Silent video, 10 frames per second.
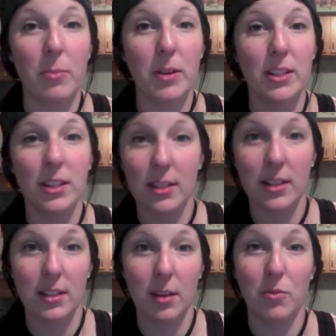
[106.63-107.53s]
because
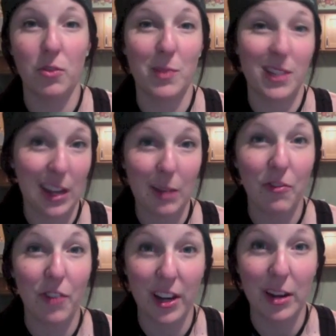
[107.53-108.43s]
this comes from the same
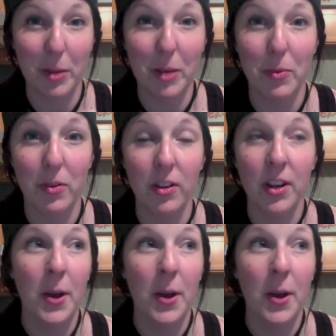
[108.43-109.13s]
fucking people